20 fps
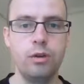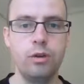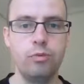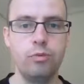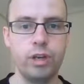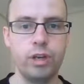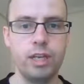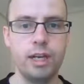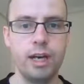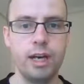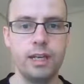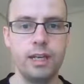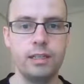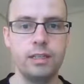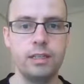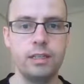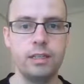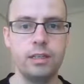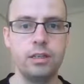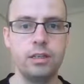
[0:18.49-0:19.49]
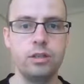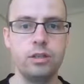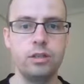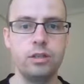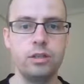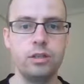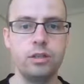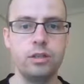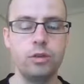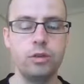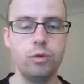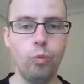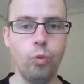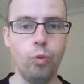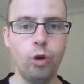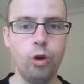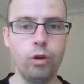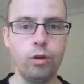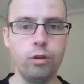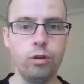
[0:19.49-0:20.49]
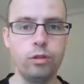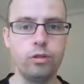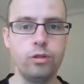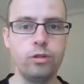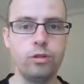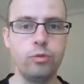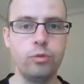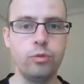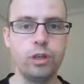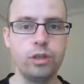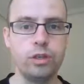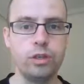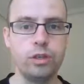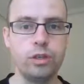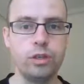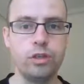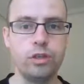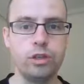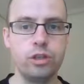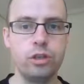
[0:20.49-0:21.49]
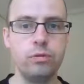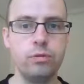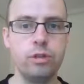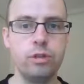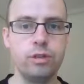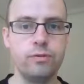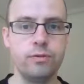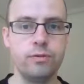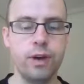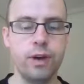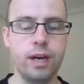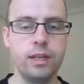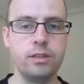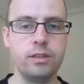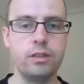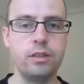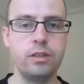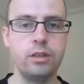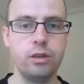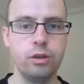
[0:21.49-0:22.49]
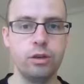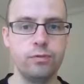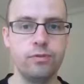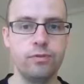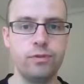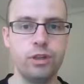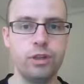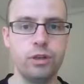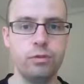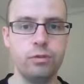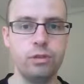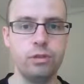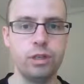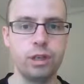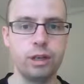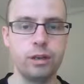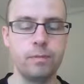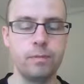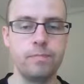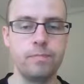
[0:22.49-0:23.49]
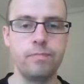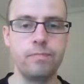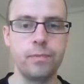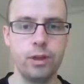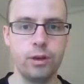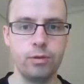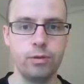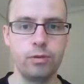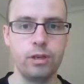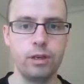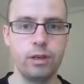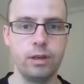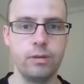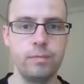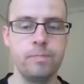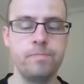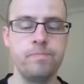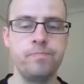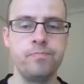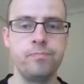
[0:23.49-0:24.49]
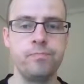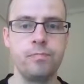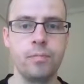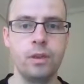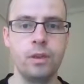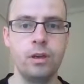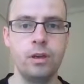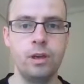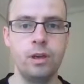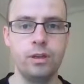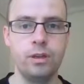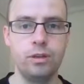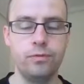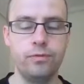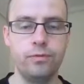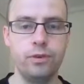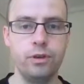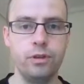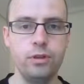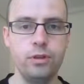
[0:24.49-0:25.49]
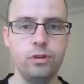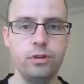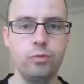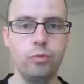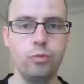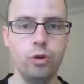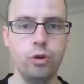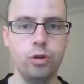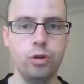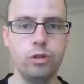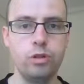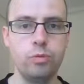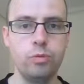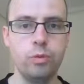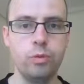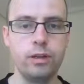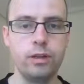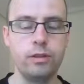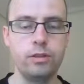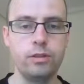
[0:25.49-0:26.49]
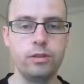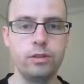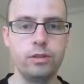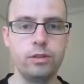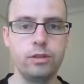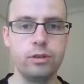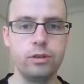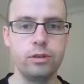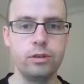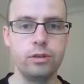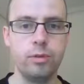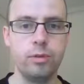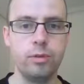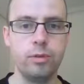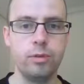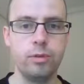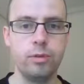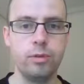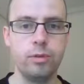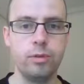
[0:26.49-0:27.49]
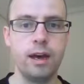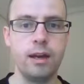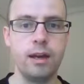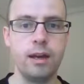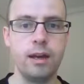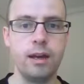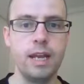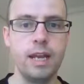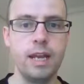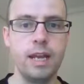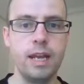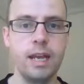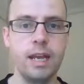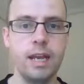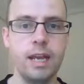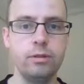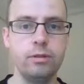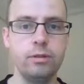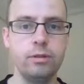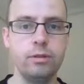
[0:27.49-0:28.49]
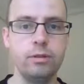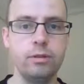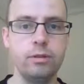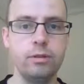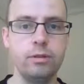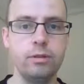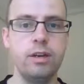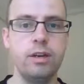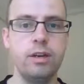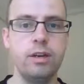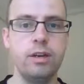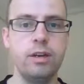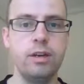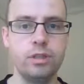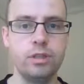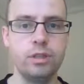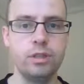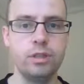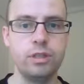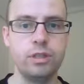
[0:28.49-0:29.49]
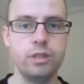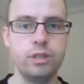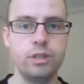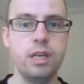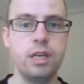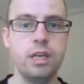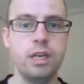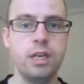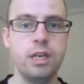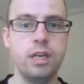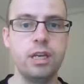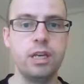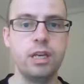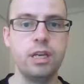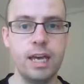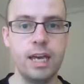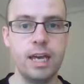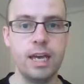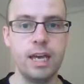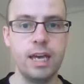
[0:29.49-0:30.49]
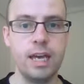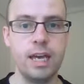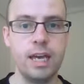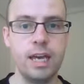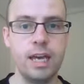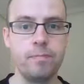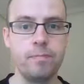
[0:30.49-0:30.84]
regarding words which students find confusing. Okay. The first words we're going to talk about are neighbourhood versus neighbour.